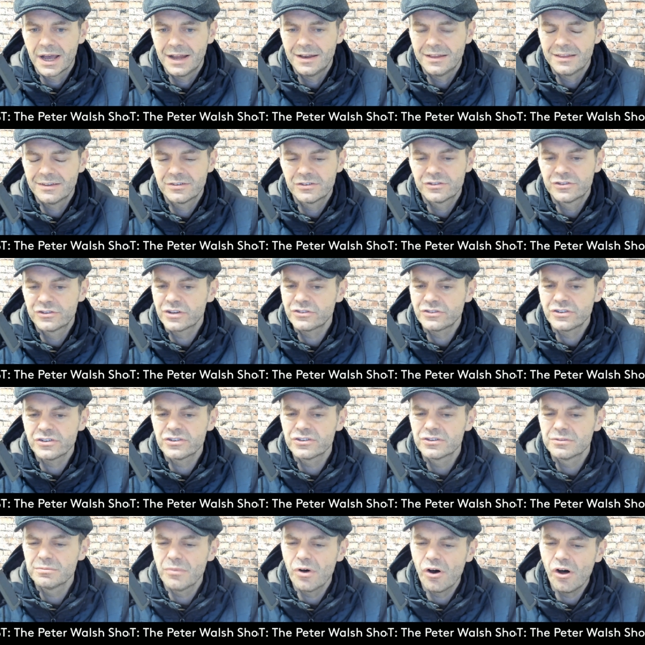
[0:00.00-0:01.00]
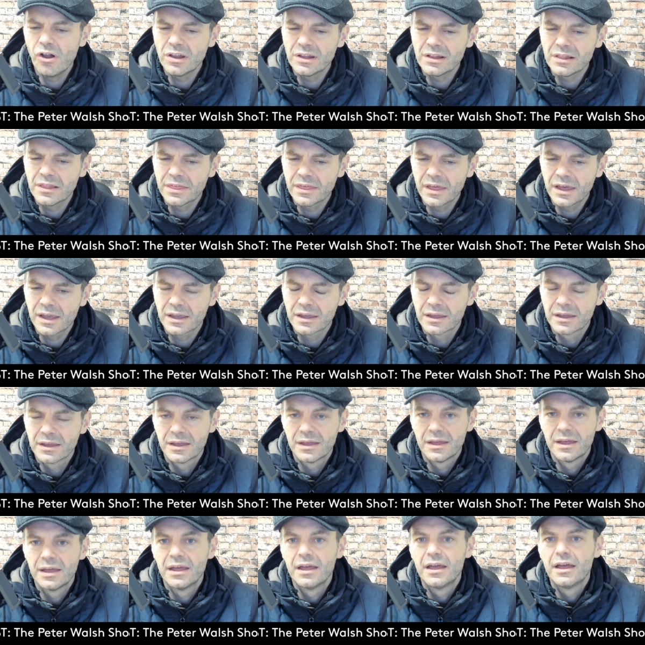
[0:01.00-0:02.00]
is such a small little thing,
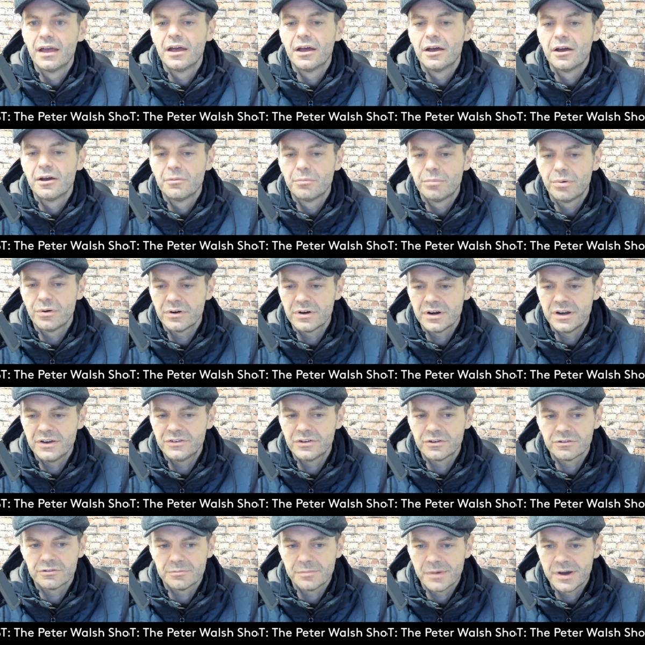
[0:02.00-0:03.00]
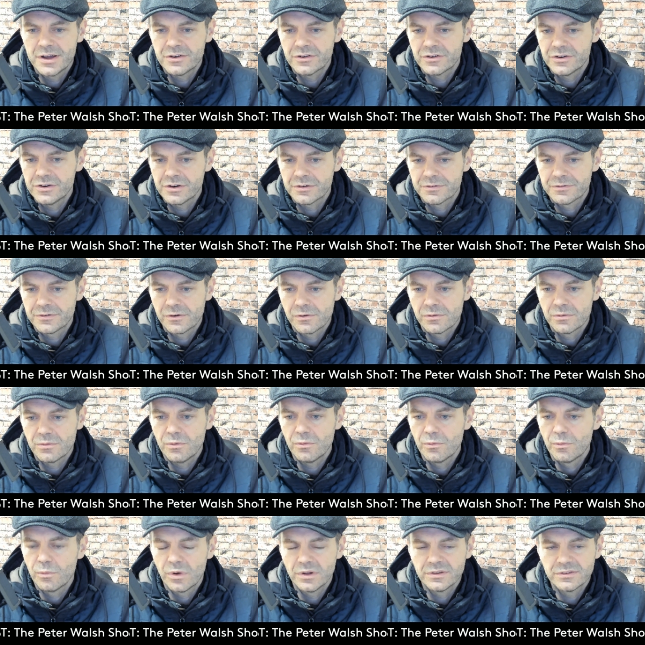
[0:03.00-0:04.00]
put it into your reminder on your phone
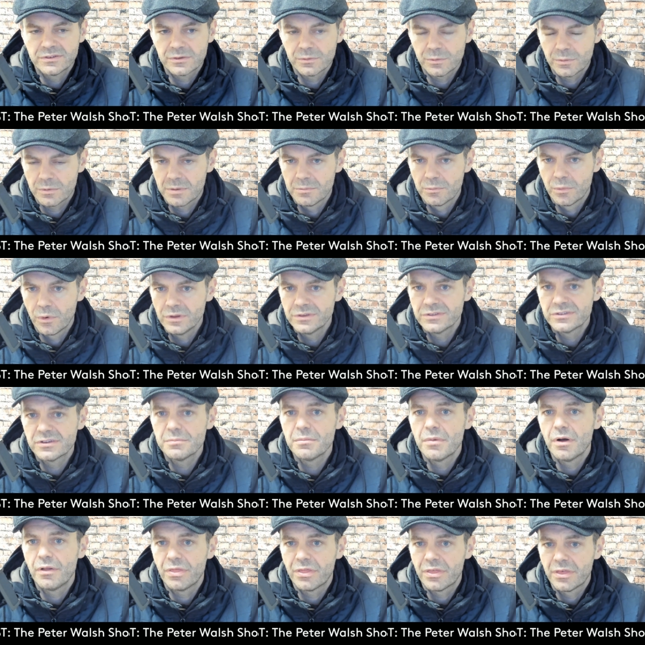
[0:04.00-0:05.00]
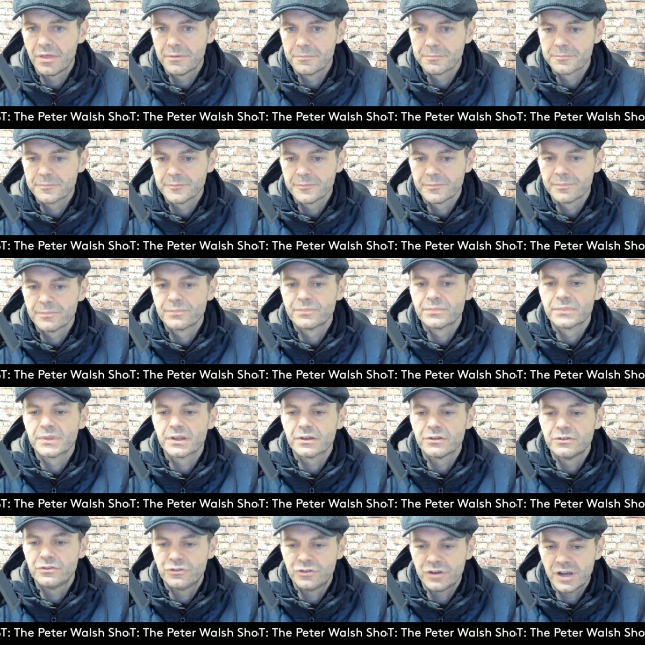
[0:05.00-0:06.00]
once a, once a month.
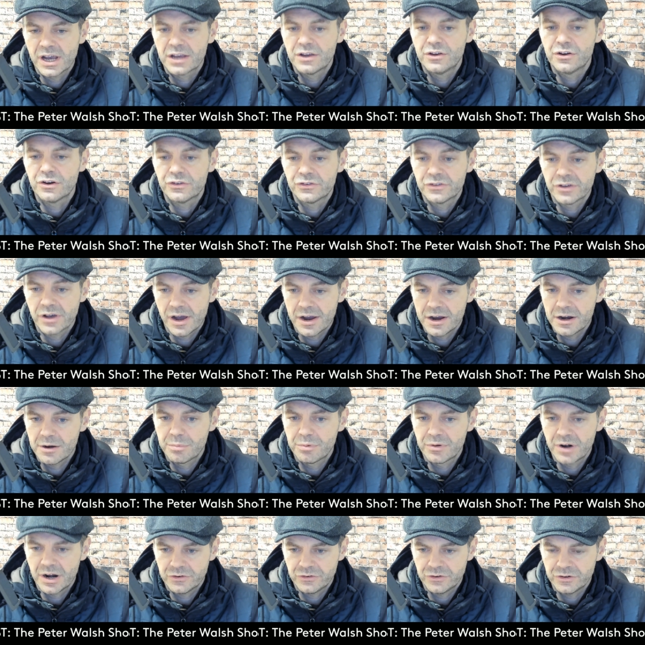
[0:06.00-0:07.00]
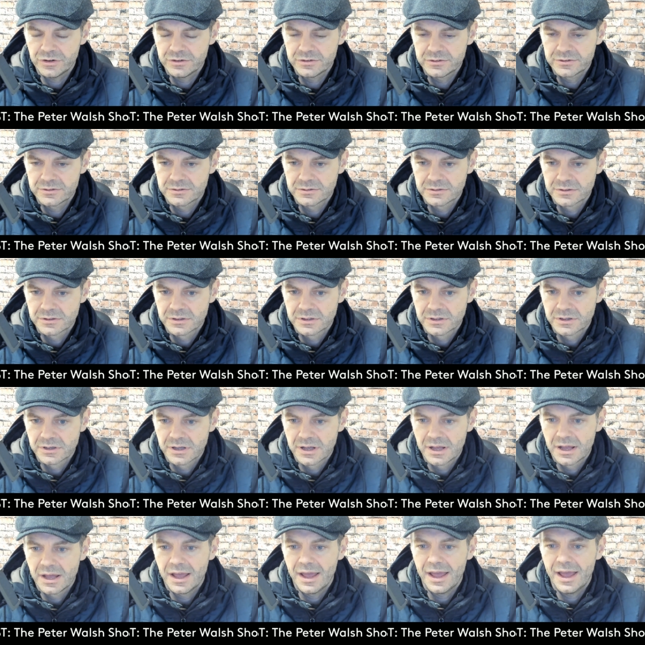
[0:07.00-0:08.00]
Check your tire pressures
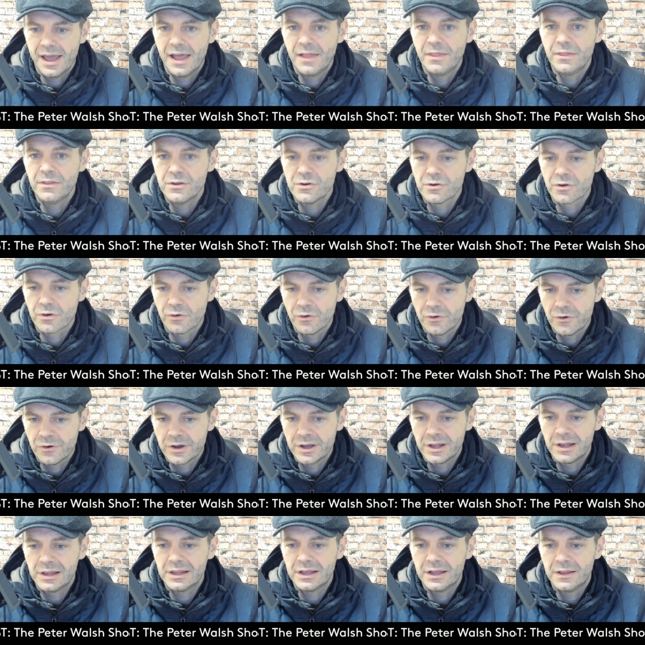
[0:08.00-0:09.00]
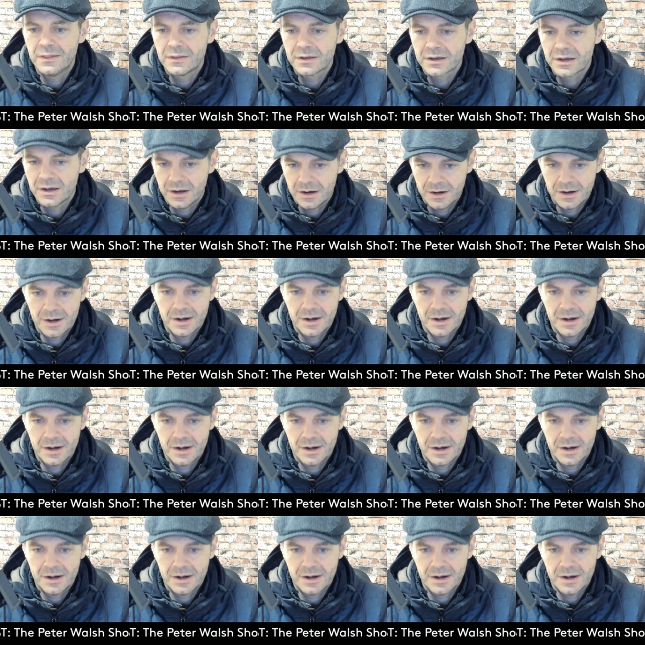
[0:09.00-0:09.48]
and your oil in the car.